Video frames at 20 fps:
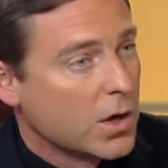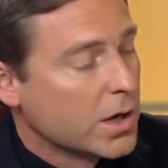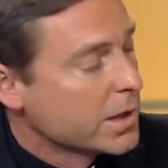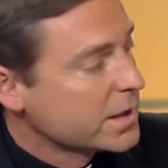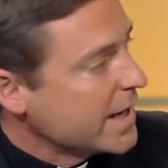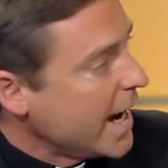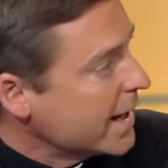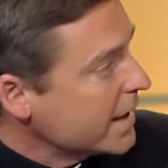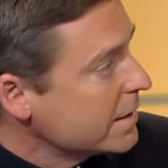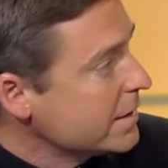
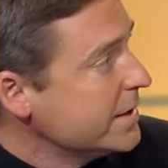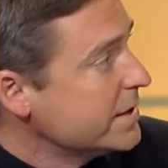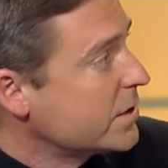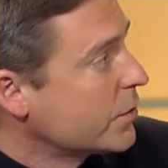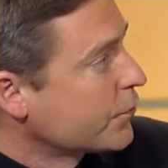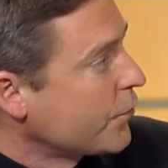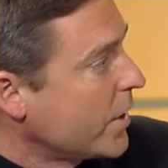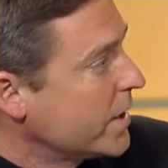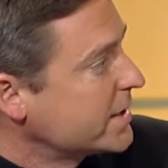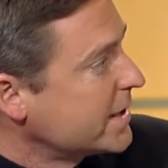
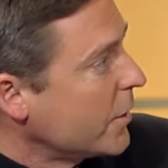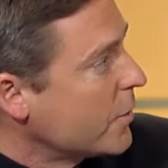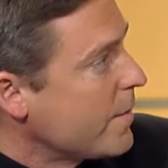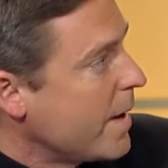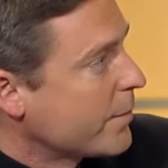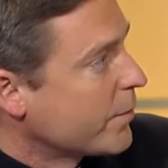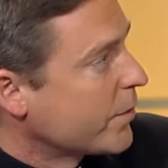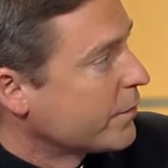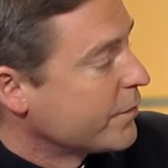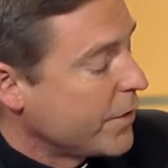Condoleezza Rice, I
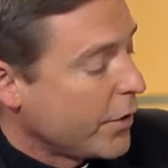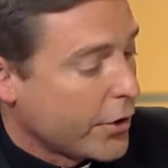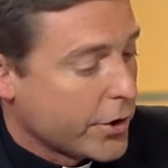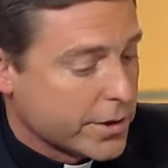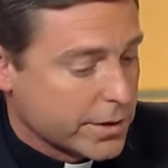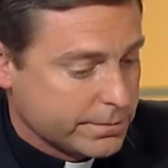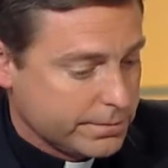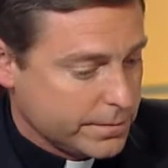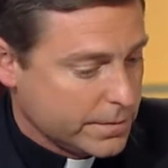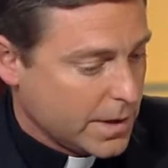remember
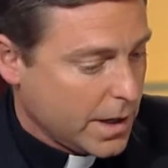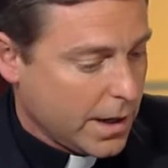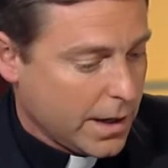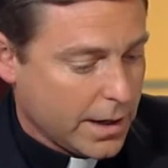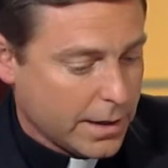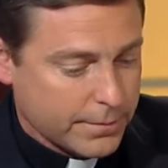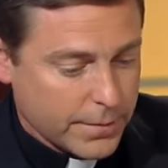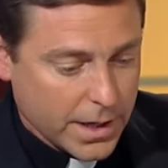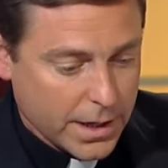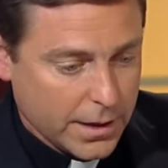very,
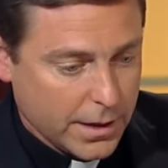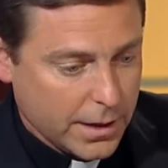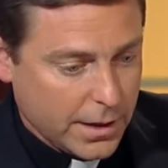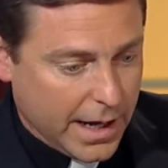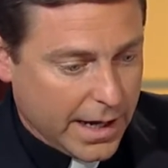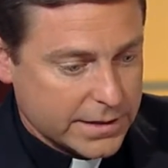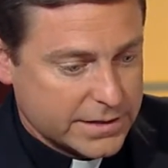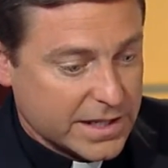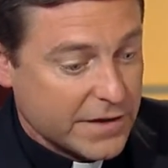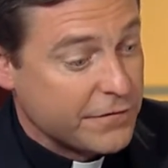
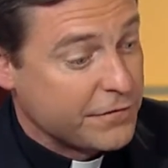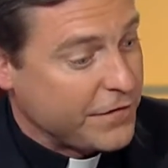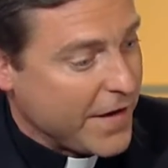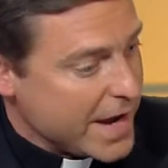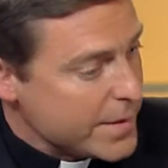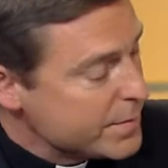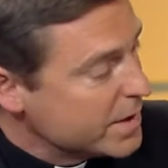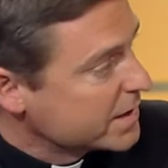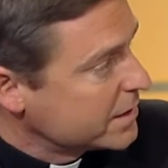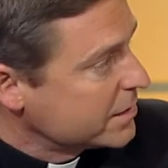I'd say
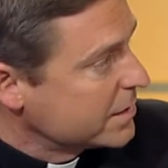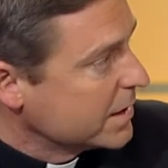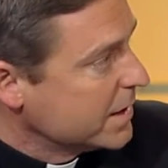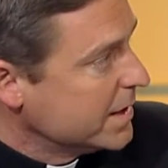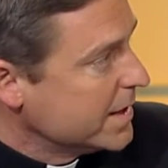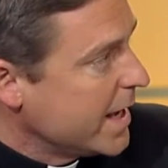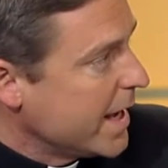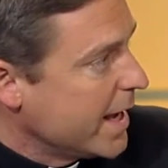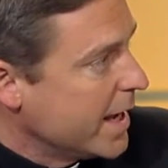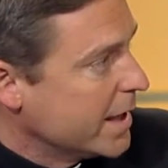
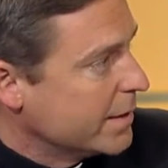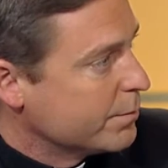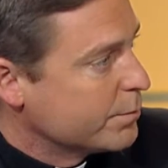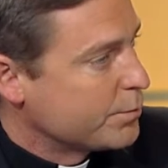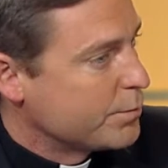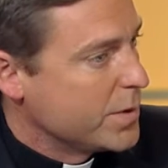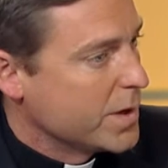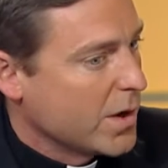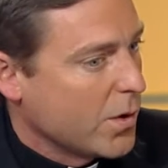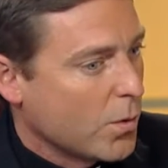famously and
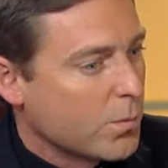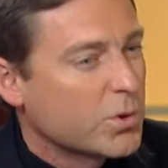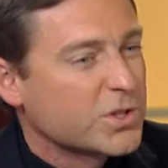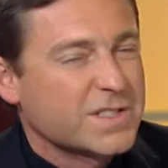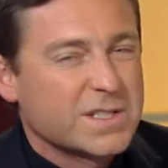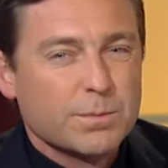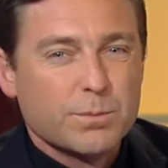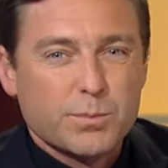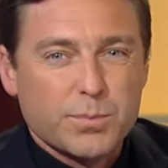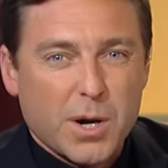
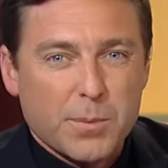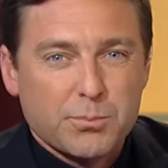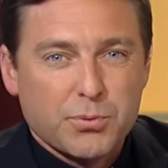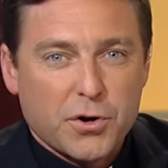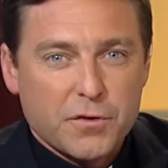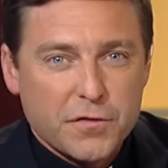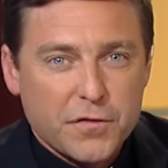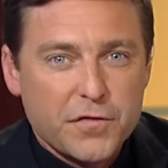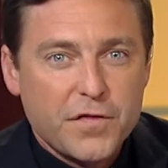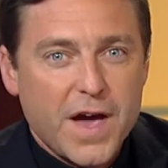almost in a
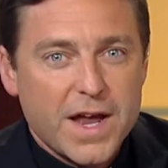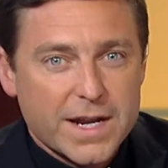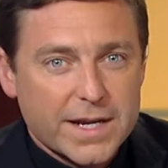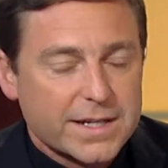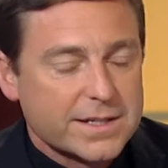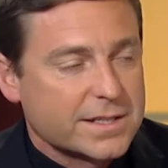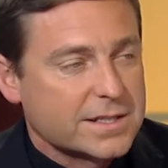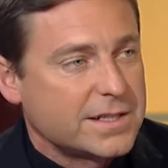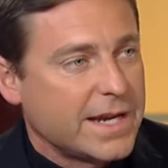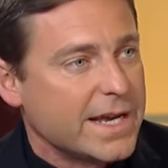
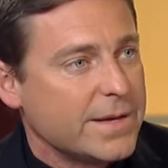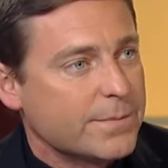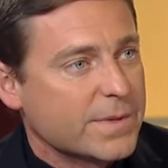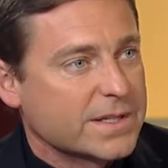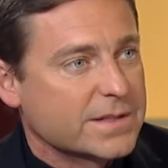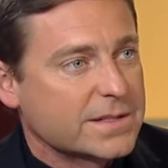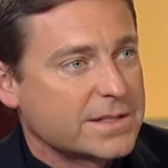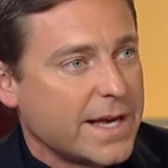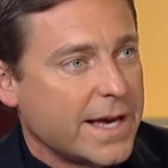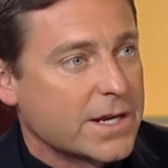prophetic
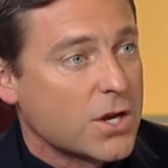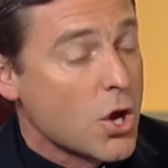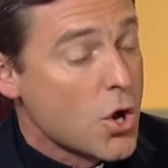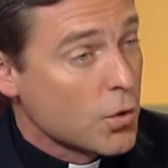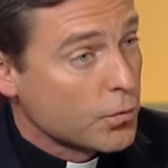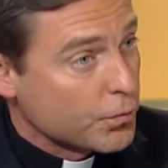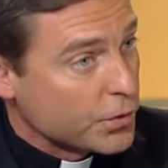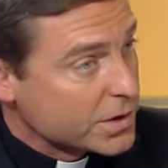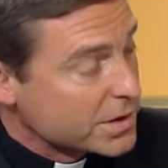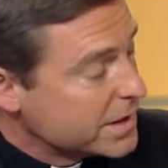statement, said
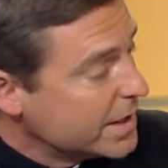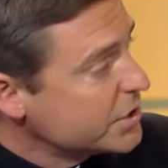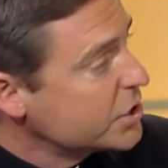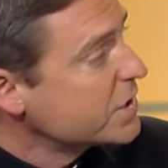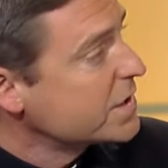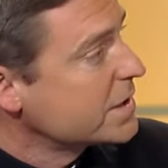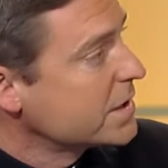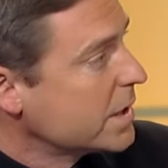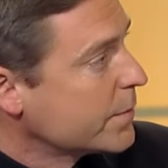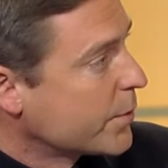
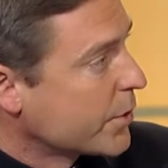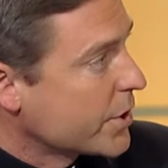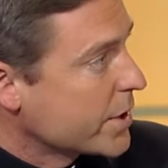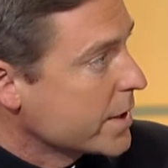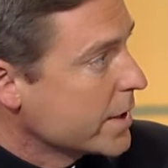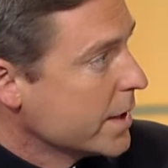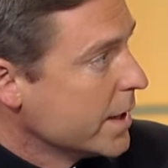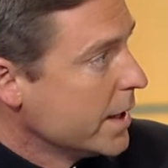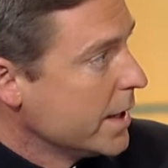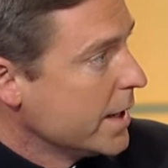religious
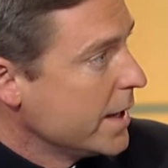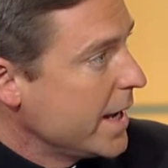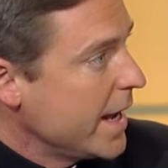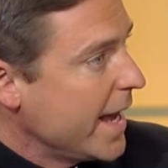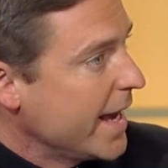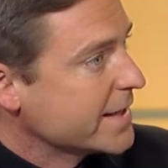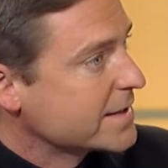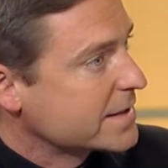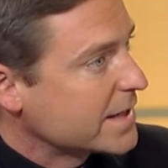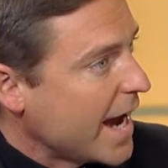liberty
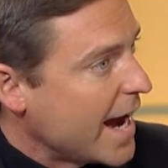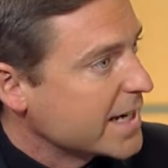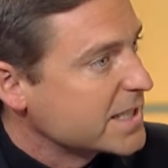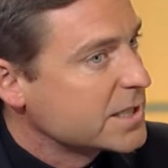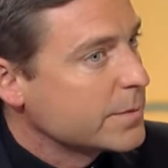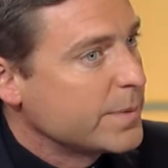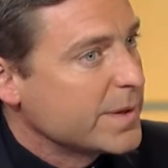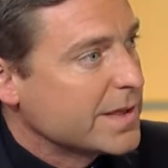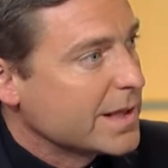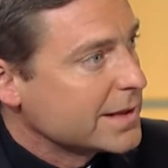has
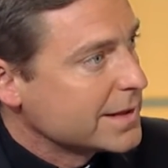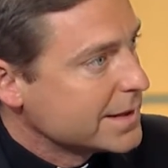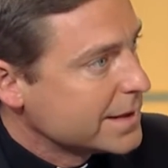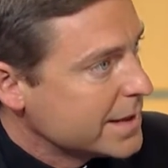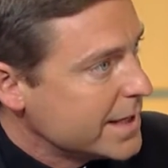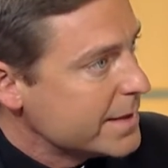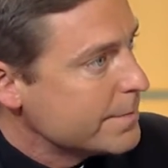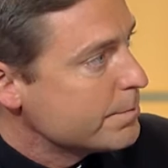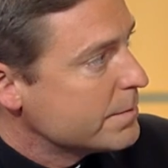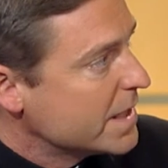got to be the
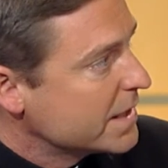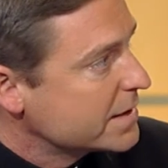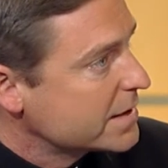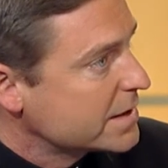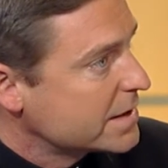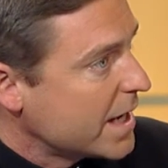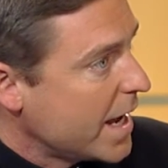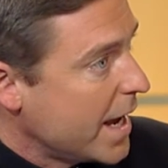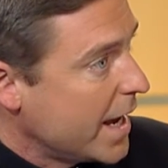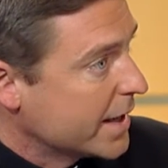
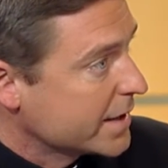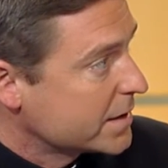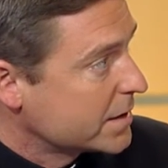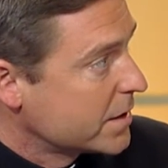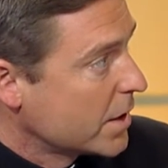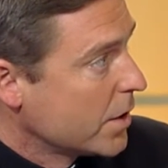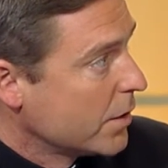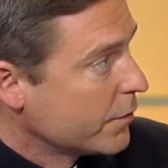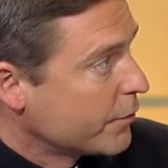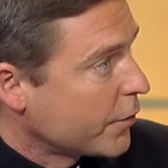litmus
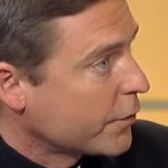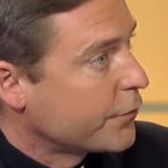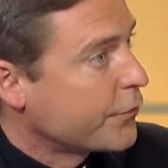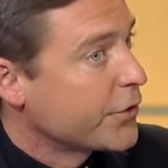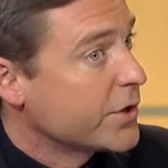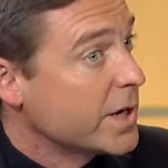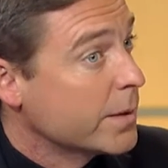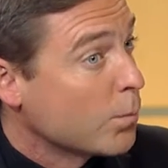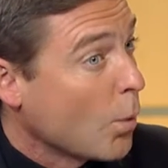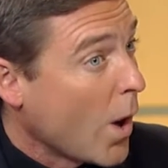test for
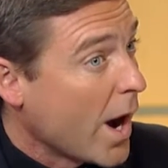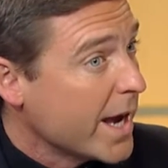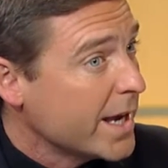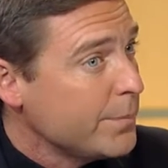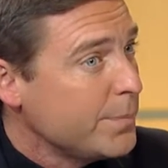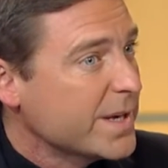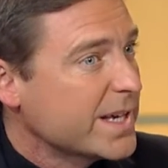freedom. Why?